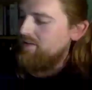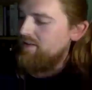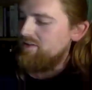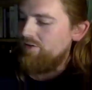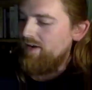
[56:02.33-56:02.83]

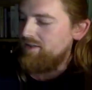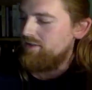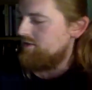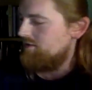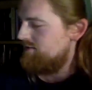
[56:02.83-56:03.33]

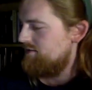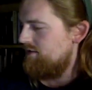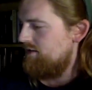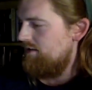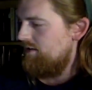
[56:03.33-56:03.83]
interactions.
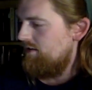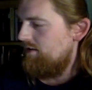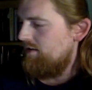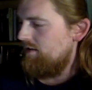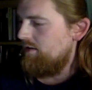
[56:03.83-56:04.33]

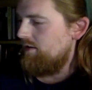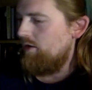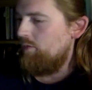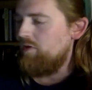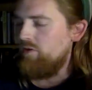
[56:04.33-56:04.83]
You know, I
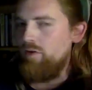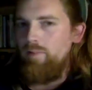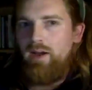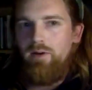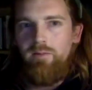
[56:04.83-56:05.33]
wonder
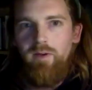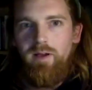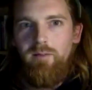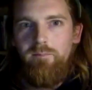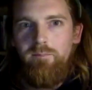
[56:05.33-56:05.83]
about,
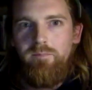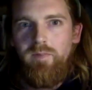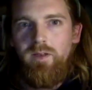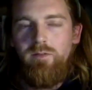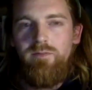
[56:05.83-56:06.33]
um, you
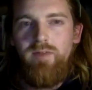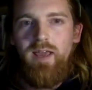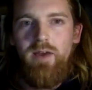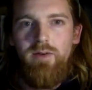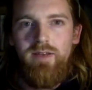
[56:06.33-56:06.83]
know,
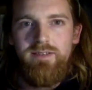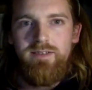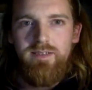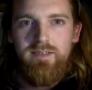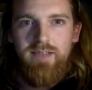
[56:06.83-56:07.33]
fairies
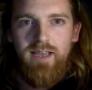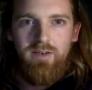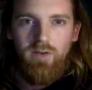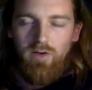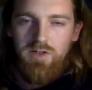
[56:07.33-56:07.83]
and
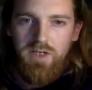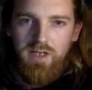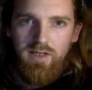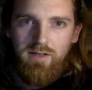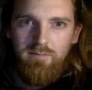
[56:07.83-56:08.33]
technology
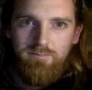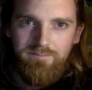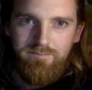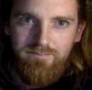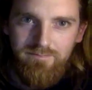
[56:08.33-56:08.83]
and
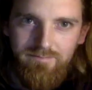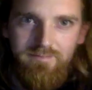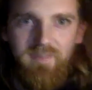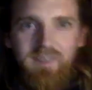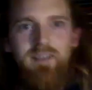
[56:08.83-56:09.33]

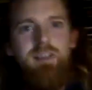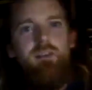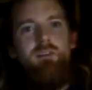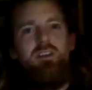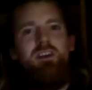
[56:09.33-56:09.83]

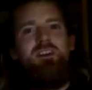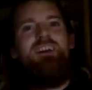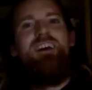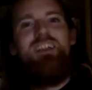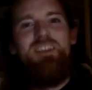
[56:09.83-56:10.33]
you know,
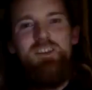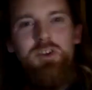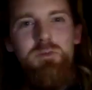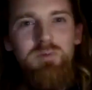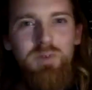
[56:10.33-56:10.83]

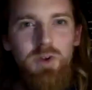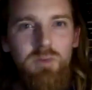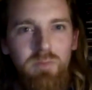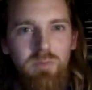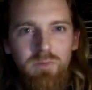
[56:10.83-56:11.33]
new
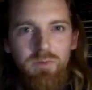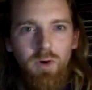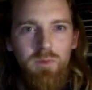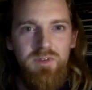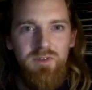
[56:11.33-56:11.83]
new
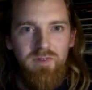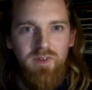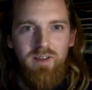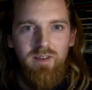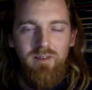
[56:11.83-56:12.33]
forms of
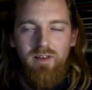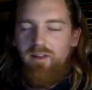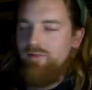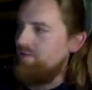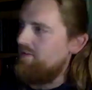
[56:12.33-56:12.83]
uh,
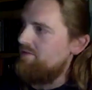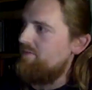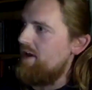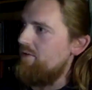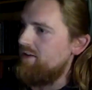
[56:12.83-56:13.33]
of uh,
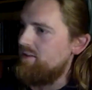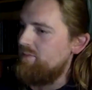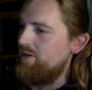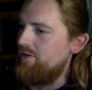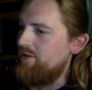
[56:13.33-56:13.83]
fairy
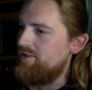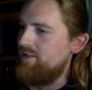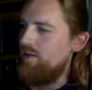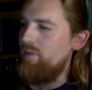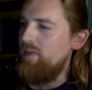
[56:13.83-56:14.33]
experience
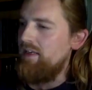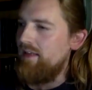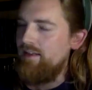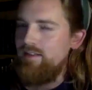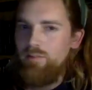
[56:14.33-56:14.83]
that are
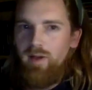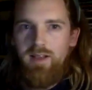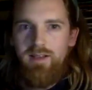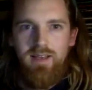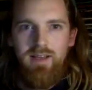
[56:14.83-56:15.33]
mediated by
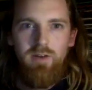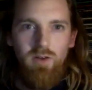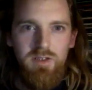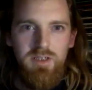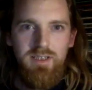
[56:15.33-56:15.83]

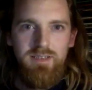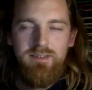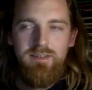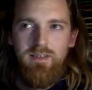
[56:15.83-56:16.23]
technologies.